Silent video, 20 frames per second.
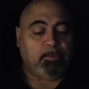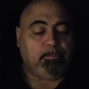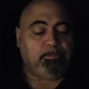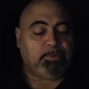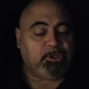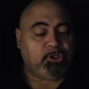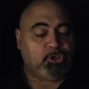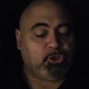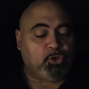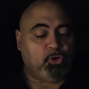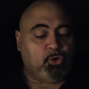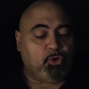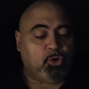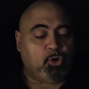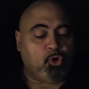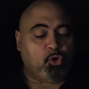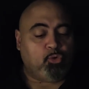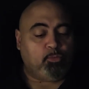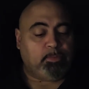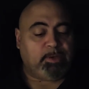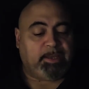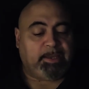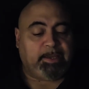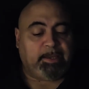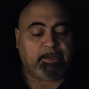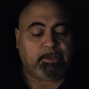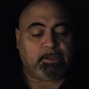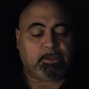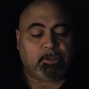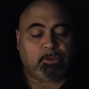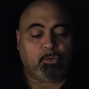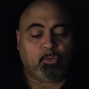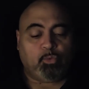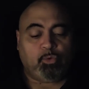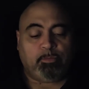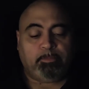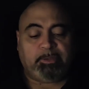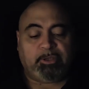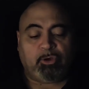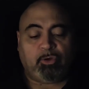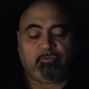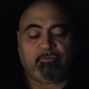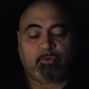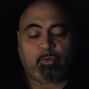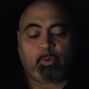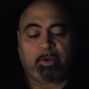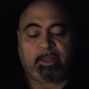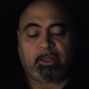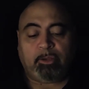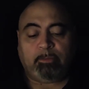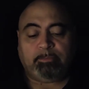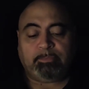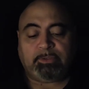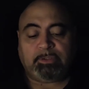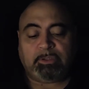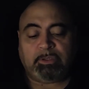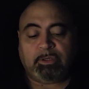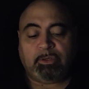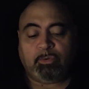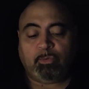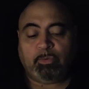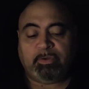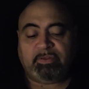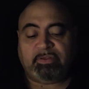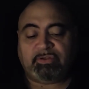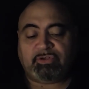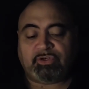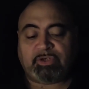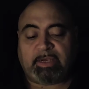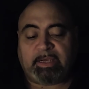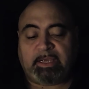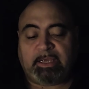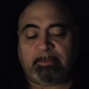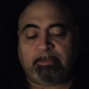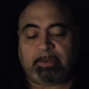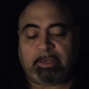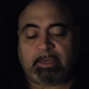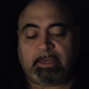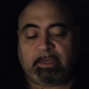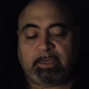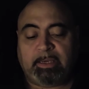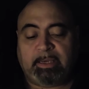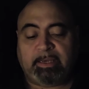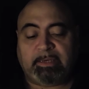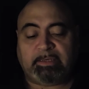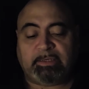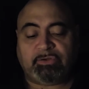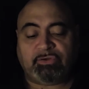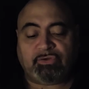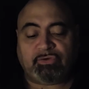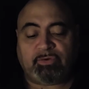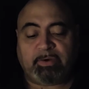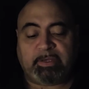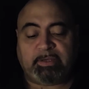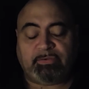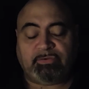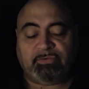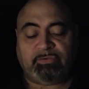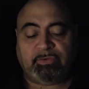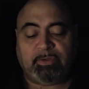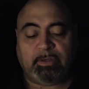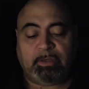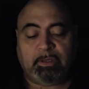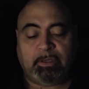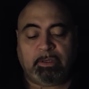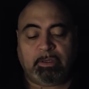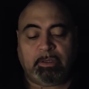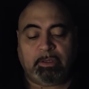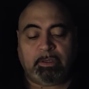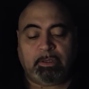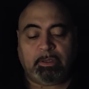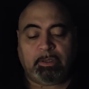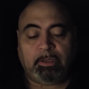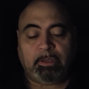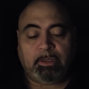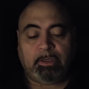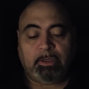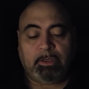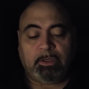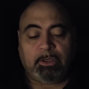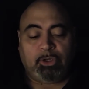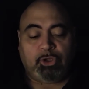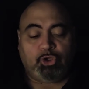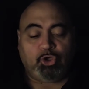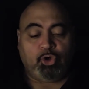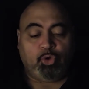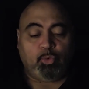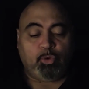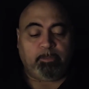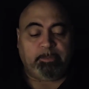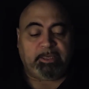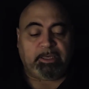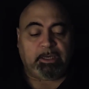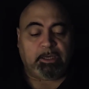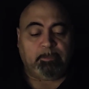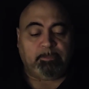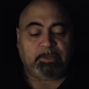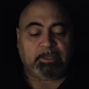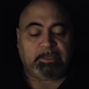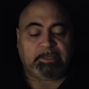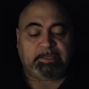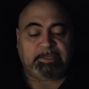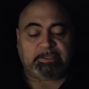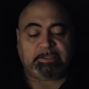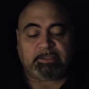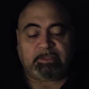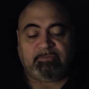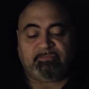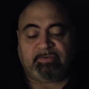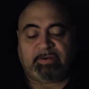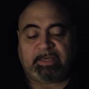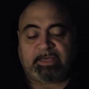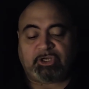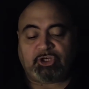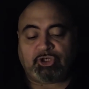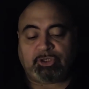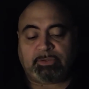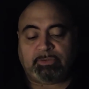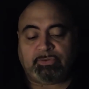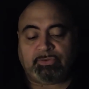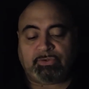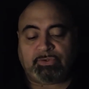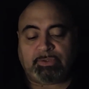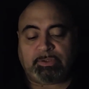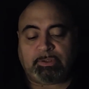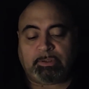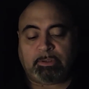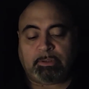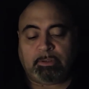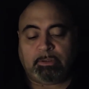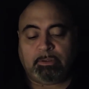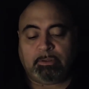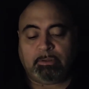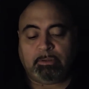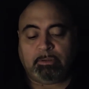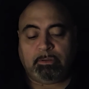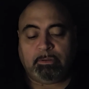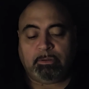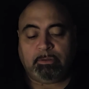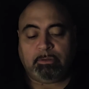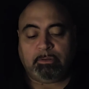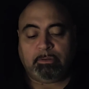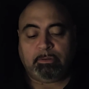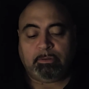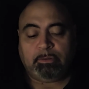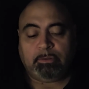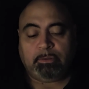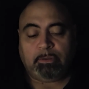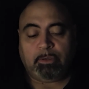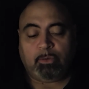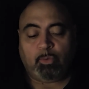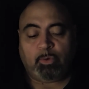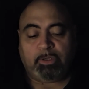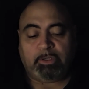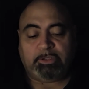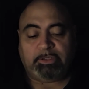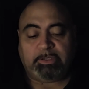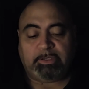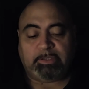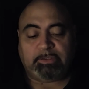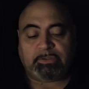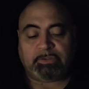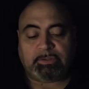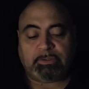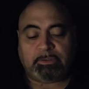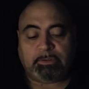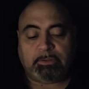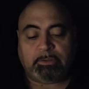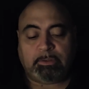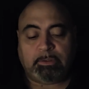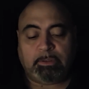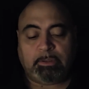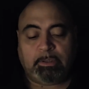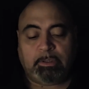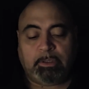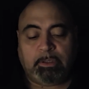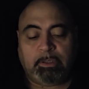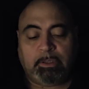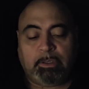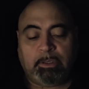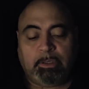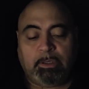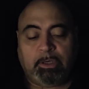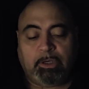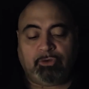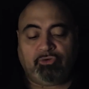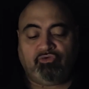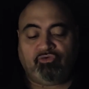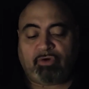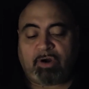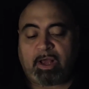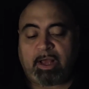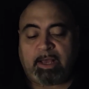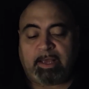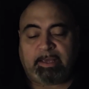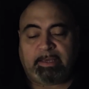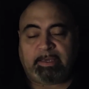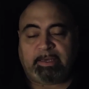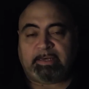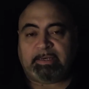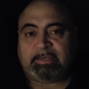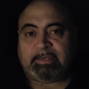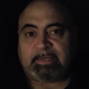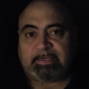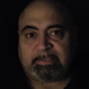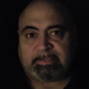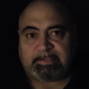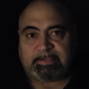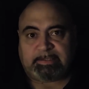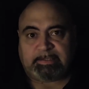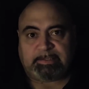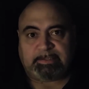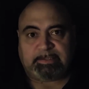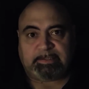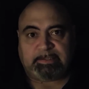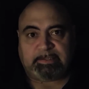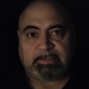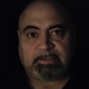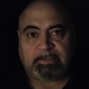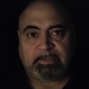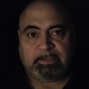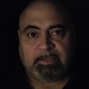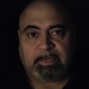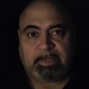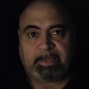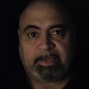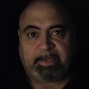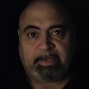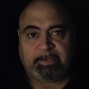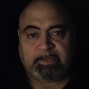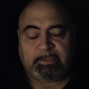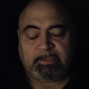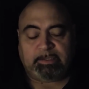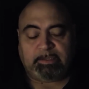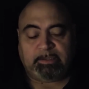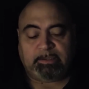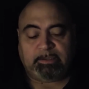But your homeland will be overwhelmed with shame and disgrace. You will become the least of nations, a wilderness, a dry and desolate land.